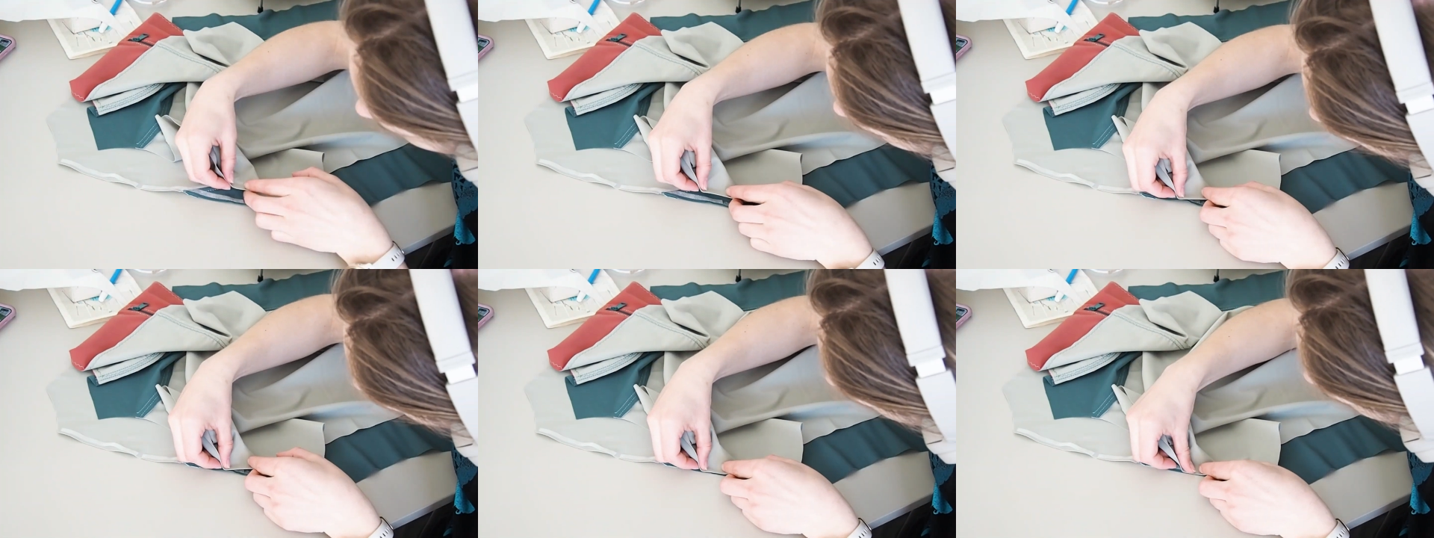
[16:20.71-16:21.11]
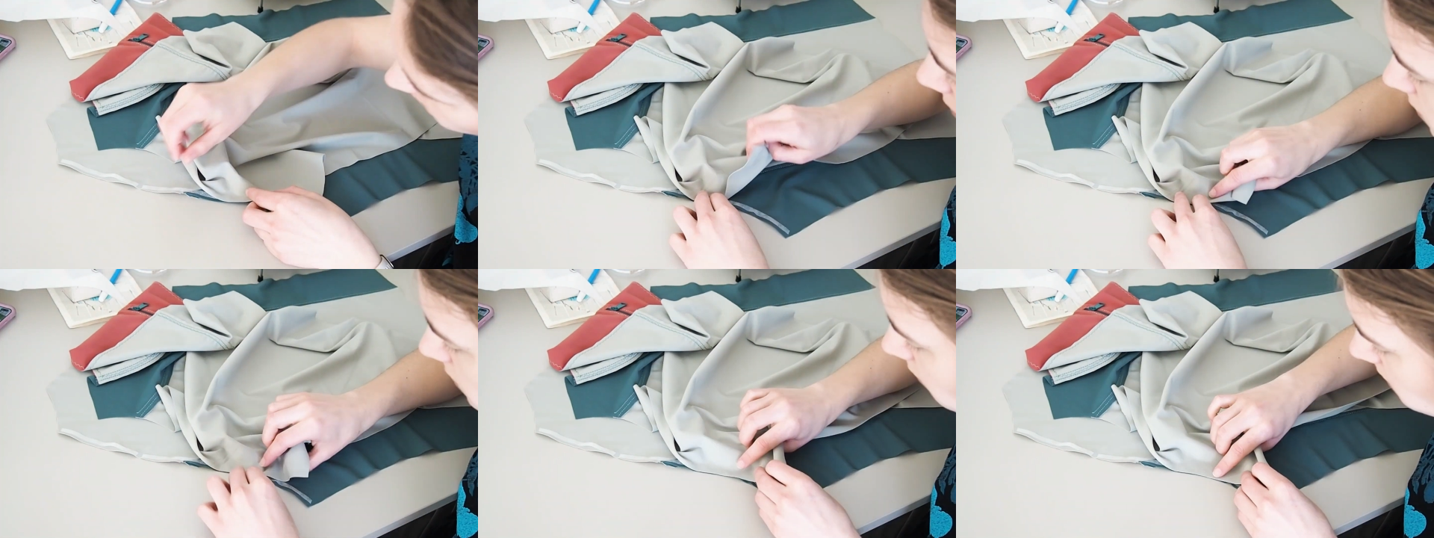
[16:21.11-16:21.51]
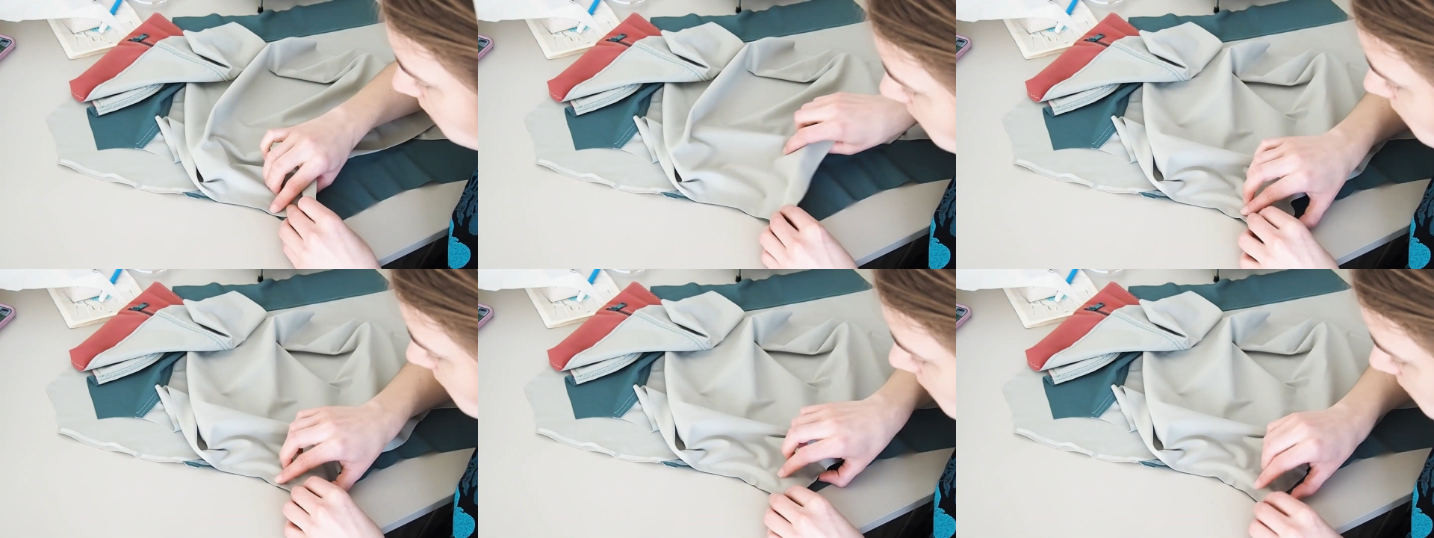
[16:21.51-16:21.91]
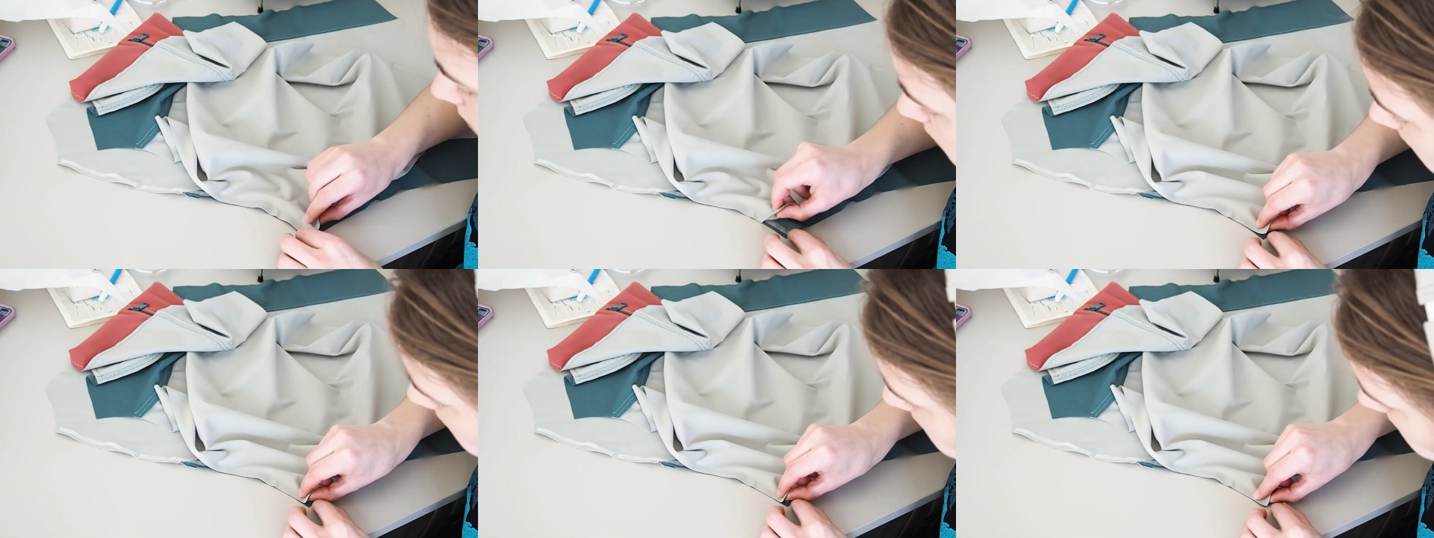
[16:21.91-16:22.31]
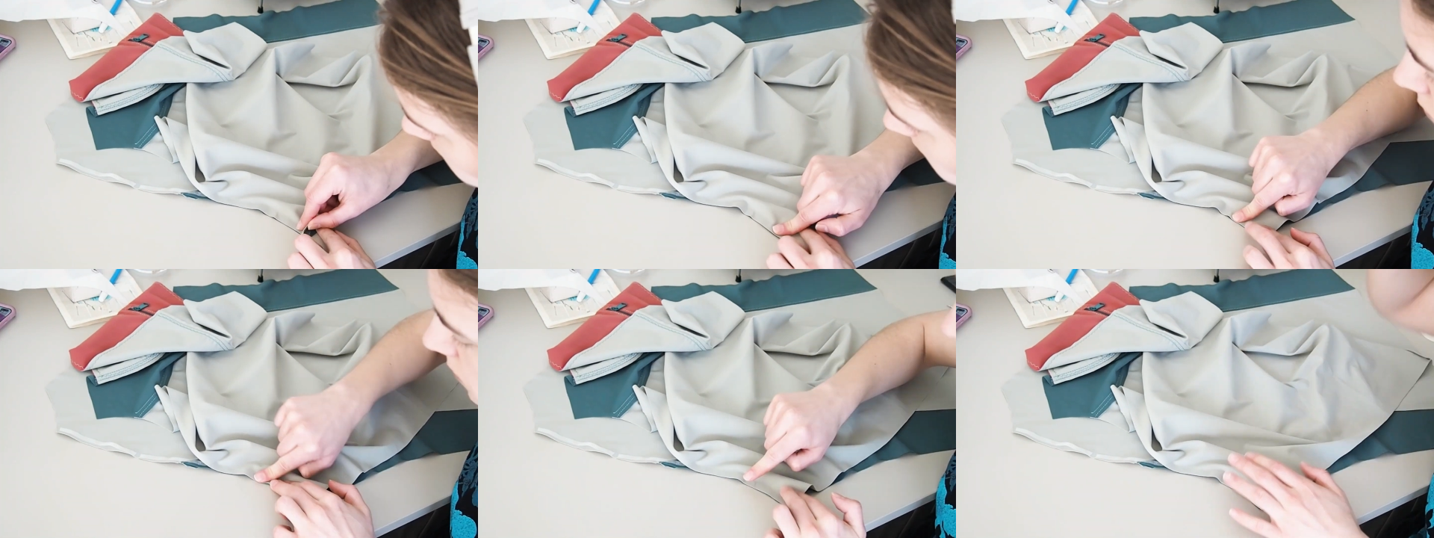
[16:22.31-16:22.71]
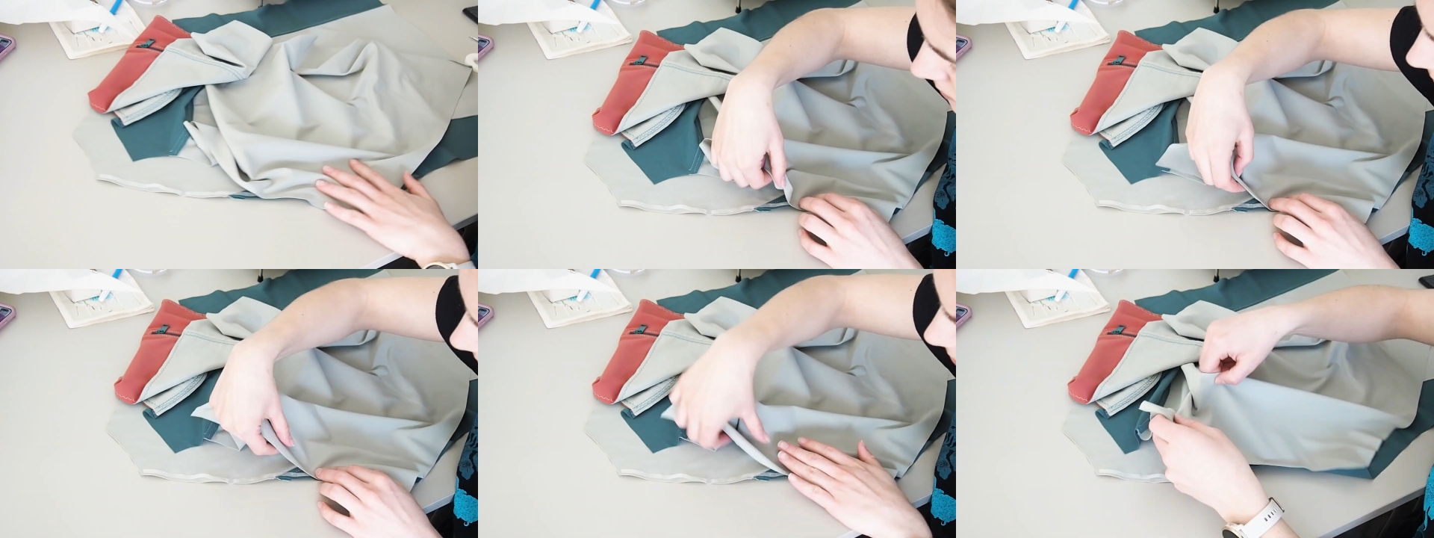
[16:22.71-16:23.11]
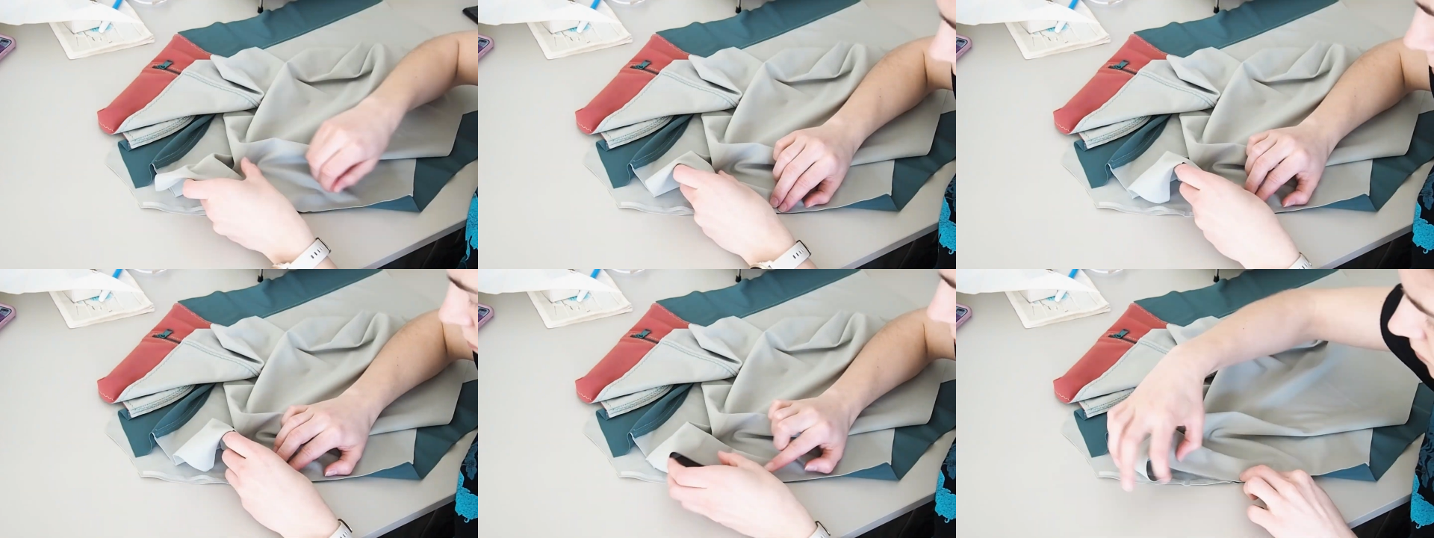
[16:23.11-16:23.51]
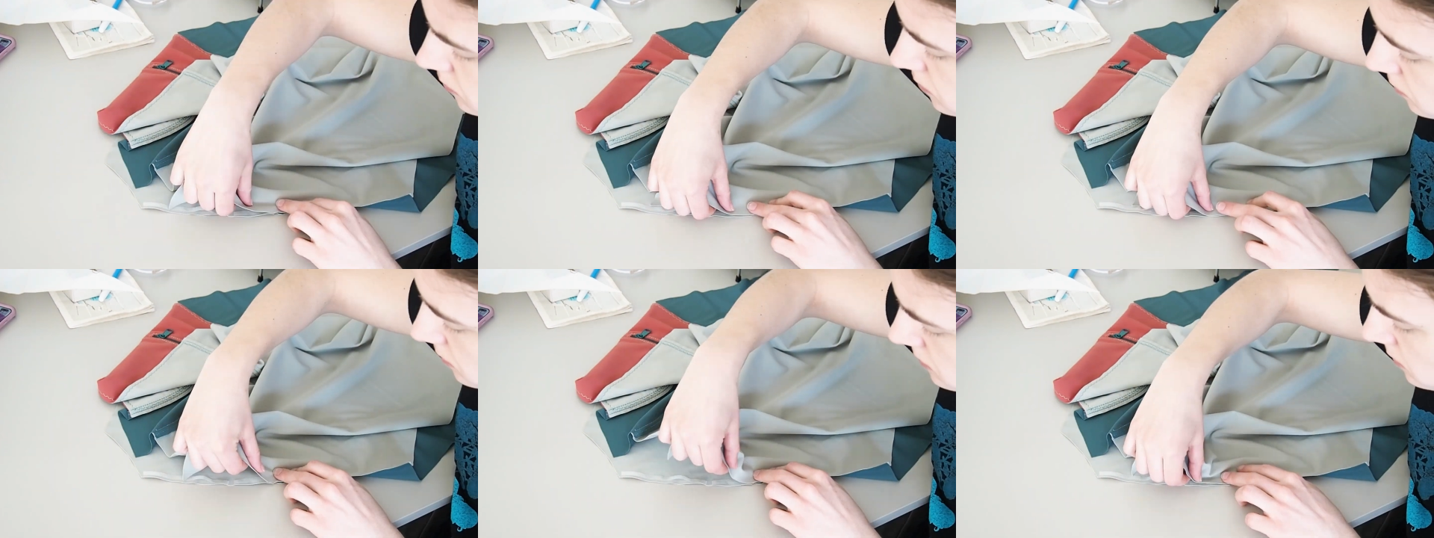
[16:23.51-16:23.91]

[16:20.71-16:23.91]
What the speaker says: No face is visible, so there are no lips to read.